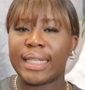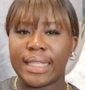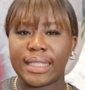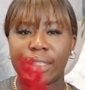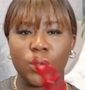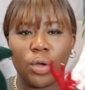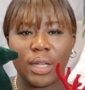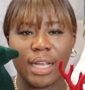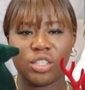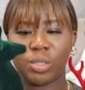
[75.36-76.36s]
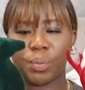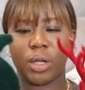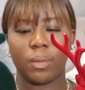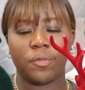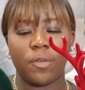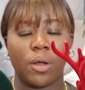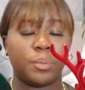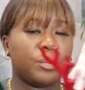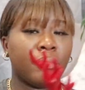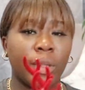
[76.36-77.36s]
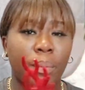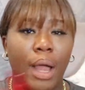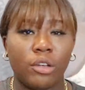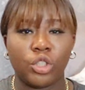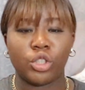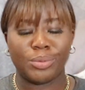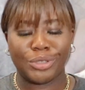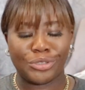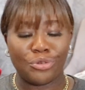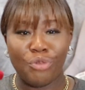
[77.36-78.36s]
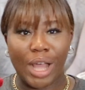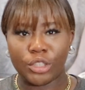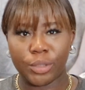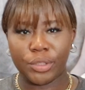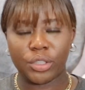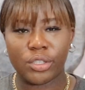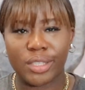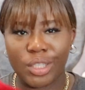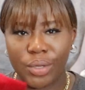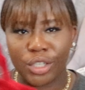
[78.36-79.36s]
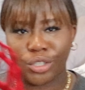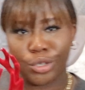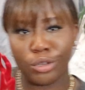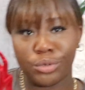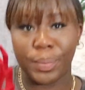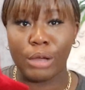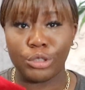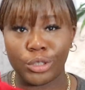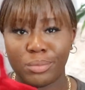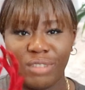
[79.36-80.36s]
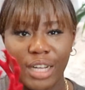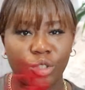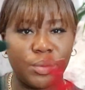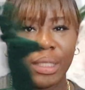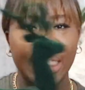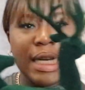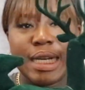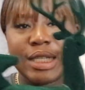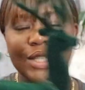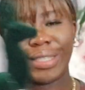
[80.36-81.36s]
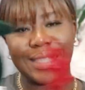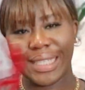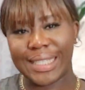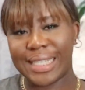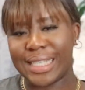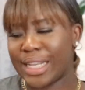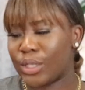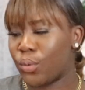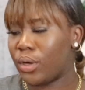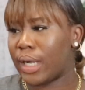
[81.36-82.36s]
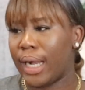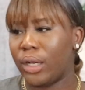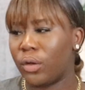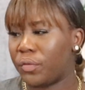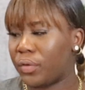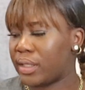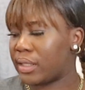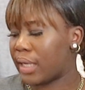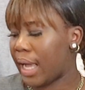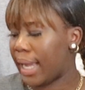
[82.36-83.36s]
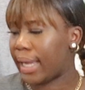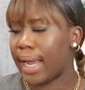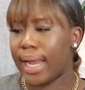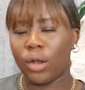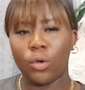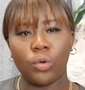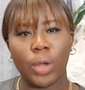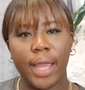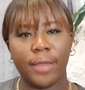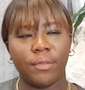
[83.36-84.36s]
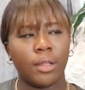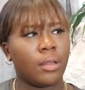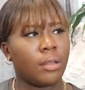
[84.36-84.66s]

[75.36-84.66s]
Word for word: and this is the one i just pick up from pound shop just to random you know those days when you just go to pound shop randomly so this is this one i love it i l o n